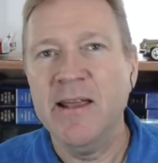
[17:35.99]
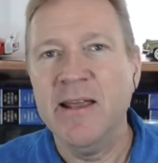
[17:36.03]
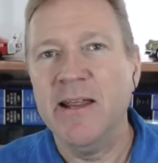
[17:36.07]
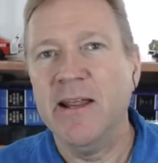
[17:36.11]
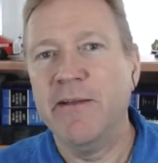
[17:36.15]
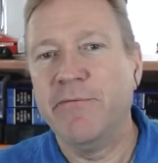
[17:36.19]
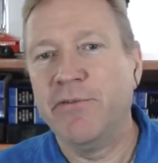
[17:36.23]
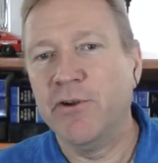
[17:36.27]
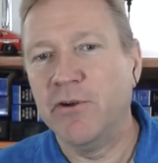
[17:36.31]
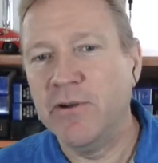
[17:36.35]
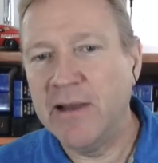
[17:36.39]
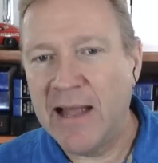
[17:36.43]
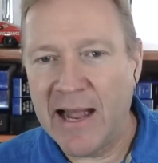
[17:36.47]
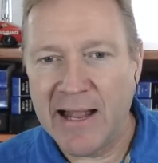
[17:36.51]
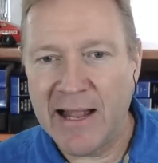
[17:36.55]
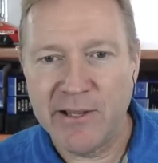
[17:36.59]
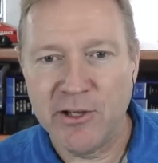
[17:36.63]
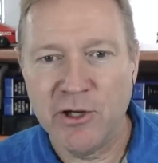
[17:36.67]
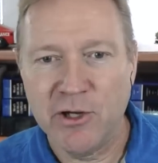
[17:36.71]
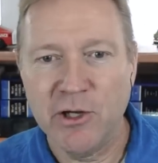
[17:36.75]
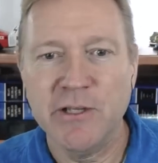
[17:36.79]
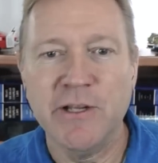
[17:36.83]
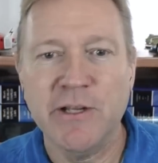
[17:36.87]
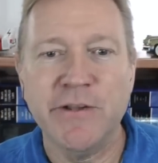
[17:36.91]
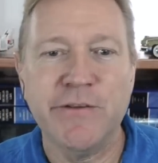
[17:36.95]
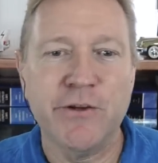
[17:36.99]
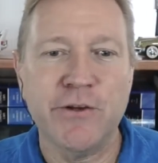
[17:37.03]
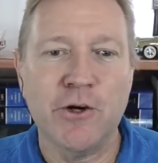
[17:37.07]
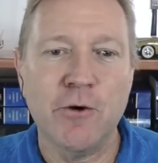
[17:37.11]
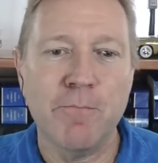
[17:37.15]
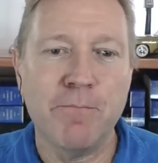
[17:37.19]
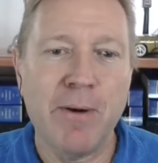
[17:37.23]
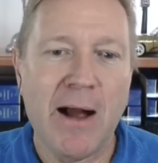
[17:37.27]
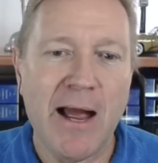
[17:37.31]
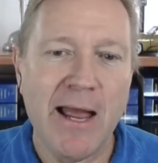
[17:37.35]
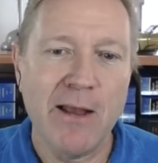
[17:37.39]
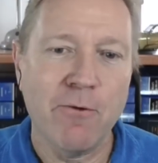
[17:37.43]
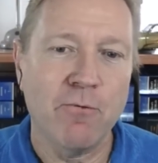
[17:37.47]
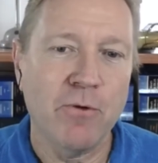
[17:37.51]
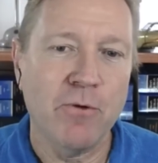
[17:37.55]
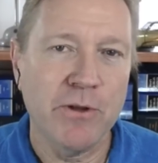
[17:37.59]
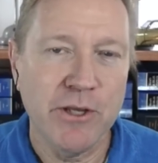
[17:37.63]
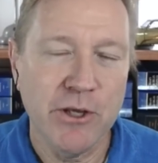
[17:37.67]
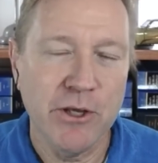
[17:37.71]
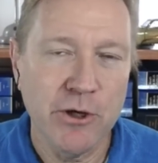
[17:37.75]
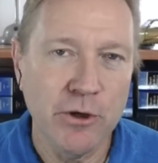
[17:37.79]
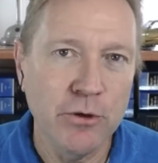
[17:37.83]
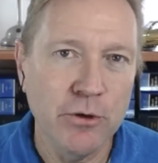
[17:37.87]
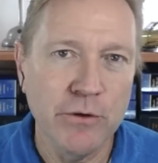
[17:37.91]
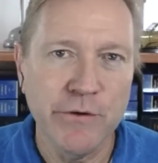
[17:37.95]
If they're not good, consider buying one
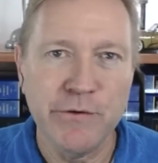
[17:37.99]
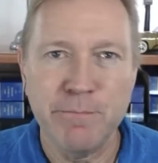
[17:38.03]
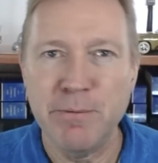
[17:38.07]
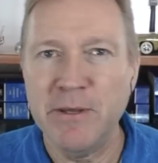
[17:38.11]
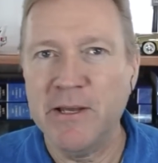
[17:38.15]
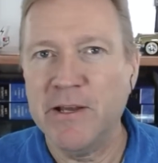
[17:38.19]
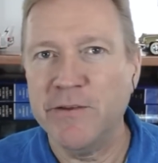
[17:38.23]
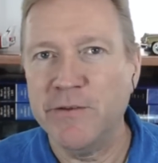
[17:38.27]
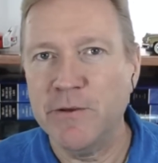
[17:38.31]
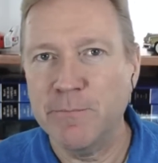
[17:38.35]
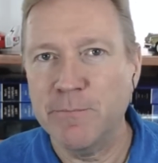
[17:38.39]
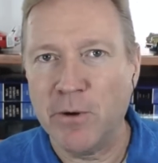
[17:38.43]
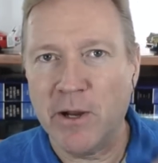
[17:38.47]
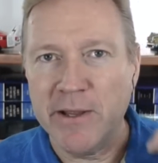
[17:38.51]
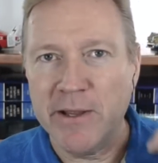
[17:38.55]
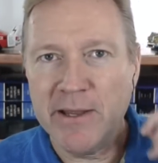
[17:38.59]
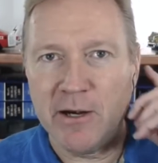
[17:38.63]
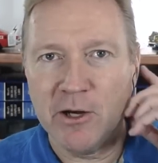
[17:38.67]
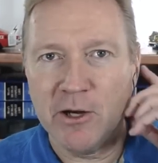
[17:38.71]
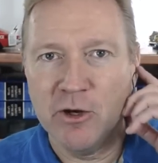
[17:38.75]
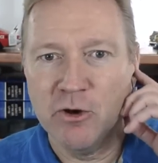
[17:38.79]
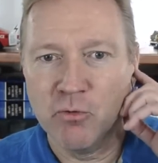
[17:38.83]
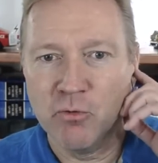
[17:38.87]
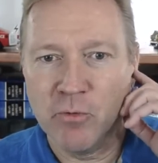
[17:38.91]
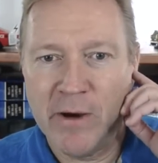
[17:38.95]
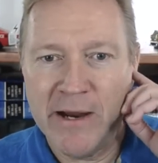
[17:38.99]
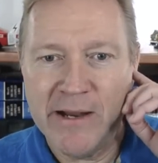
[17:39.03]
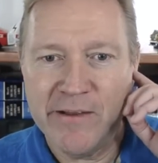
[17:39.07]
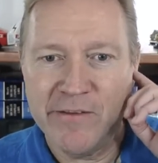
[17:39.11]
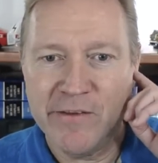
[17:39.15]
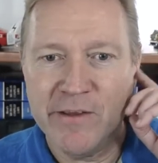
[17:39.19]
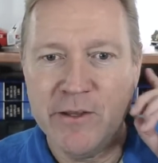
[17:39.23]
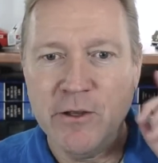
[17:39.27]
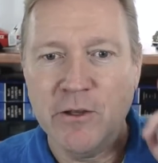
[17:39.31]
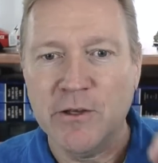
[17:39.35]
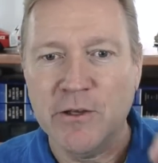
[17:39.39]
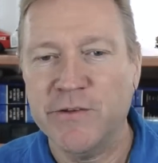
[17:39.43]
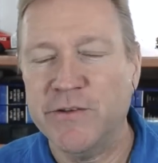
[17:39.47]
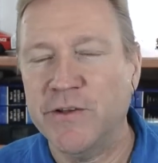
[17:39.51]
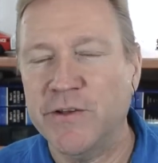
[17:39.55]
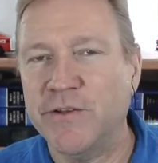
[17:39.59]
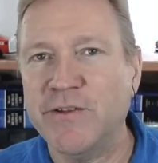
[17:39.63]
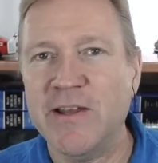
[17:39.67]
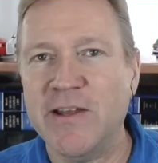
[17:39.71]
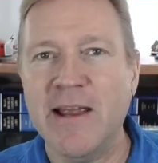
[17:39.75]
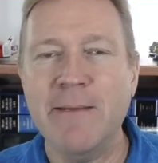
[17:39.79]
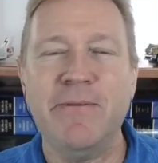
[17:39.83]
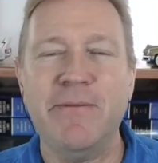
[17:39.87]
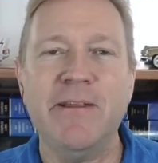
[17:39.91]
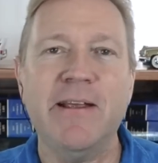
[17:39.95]
used because you can probably get a great deal because the
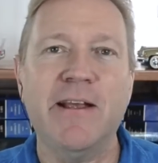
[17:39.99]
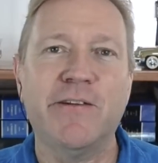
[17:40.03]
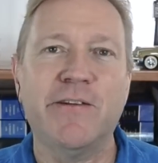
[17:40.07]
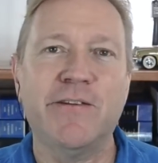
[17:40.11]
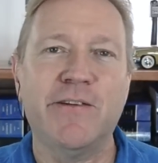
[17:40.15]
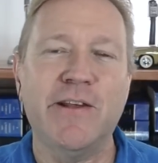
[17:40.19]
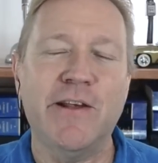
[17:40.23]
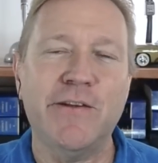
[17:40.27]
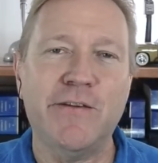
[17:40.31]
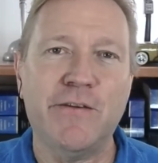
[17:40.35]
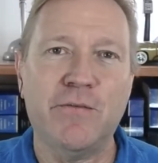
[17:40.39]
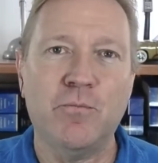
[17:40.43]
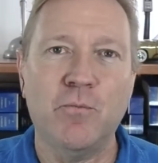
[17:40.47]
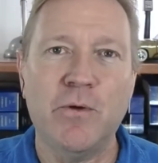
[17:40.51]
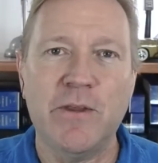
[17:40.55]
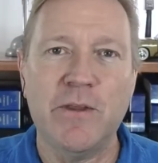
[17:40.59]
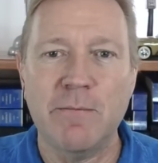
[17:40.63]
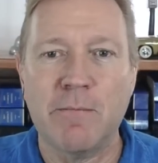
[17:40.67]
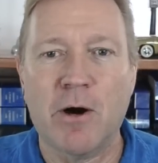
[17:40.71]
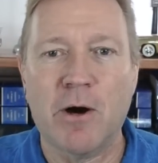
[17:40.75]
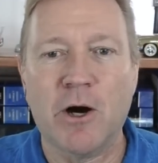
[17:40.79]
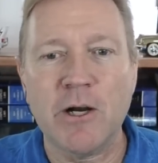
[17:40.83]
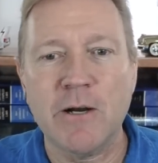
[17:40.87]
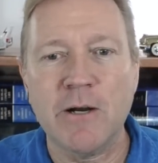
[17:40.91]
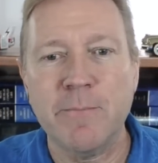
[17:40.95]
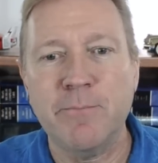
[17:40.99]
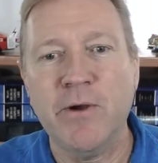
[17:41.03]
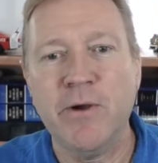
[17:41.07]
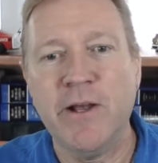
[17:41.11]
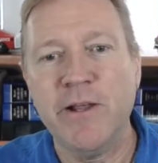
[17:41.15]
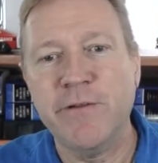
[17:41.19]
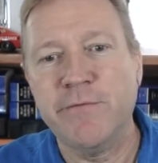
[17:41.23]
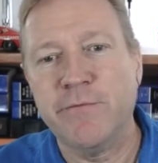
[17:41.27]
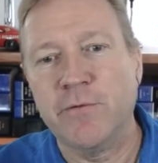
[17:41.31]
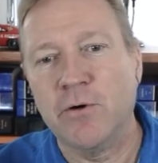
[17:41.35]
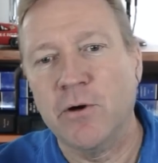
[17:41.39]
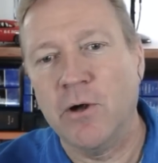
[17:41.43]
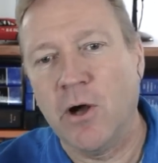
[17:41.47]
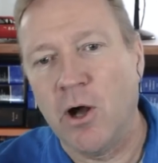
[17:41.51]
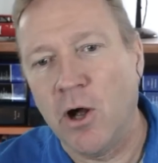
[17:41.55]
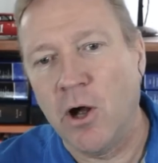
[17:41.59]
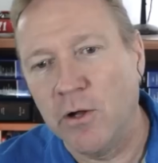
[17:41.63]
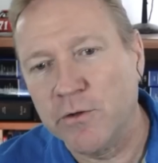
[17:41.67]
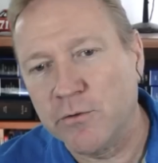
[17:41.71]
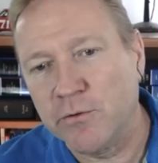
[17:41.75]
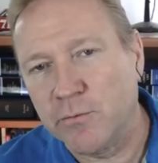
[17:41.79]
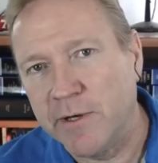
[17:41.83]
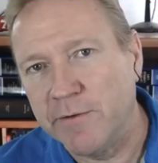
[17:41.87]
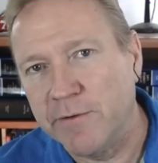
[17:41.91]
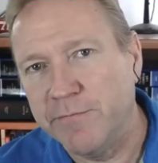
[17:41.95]
same thing exists with the marketplace for
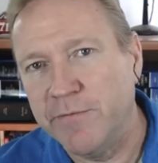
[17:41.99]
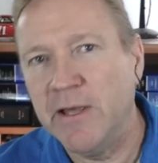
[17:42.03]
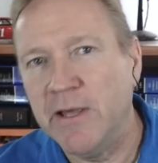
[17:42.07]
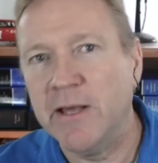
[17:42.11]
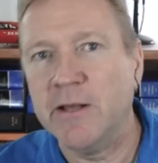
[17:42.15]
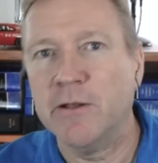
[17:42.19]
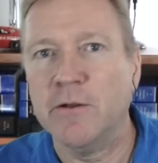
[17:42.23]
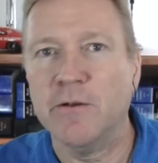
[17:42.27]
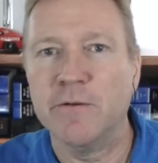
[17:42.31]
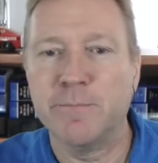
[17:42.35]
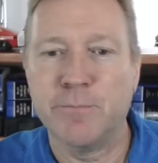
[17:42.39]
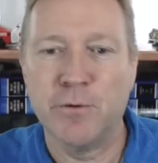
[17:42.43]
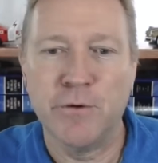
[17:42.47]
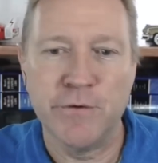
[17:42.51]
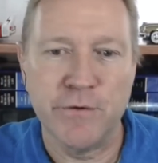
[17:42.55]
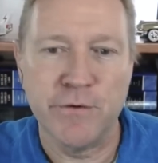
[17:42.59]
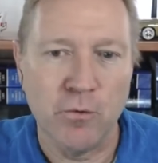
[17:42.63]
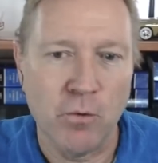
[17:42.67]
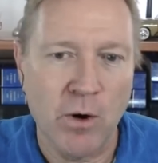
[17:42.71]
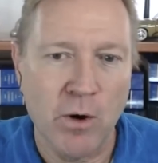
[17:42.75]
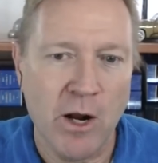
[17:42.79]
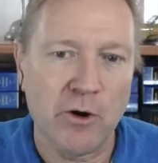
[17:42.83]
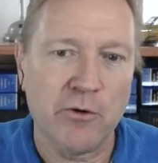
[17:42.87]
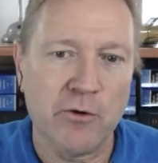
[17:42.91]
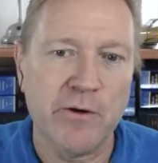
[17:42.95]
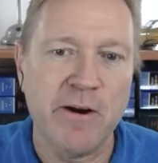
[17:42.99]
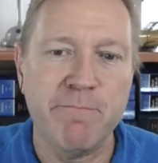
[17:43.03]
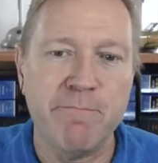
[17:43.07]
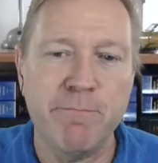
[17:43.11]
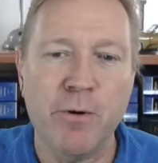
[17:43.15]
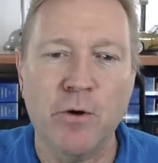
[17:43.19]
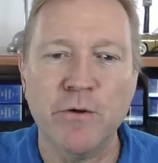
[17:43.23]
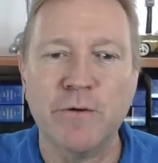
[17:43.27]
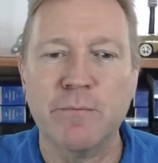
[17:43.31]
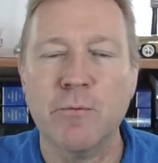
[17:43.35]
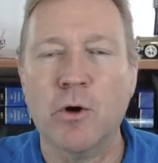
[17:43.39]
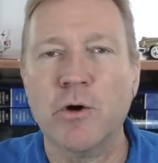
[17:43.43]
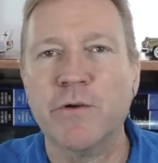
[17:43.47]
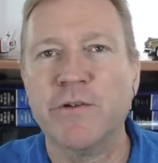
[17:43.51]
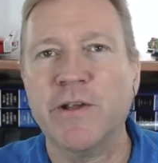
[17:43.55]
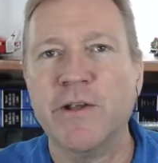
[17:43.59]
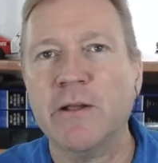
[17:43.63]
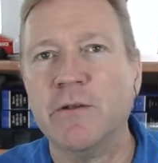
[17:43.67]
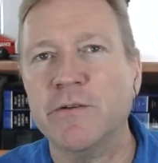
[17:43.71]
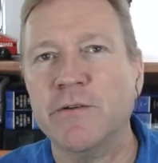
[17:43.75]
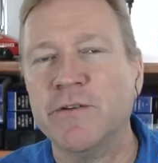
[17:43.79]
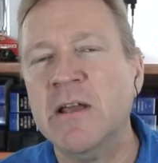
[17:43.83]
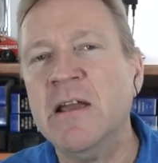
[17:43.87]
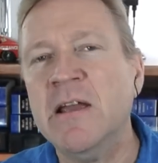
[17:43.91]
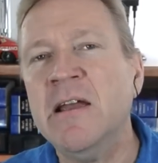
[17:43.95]
all-terrain vehicles, personal watercraft, boats,
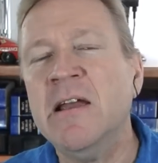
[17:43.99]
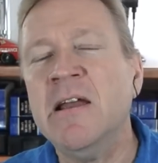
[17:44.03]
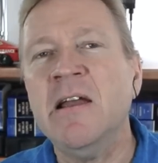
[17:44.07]
motorcycles.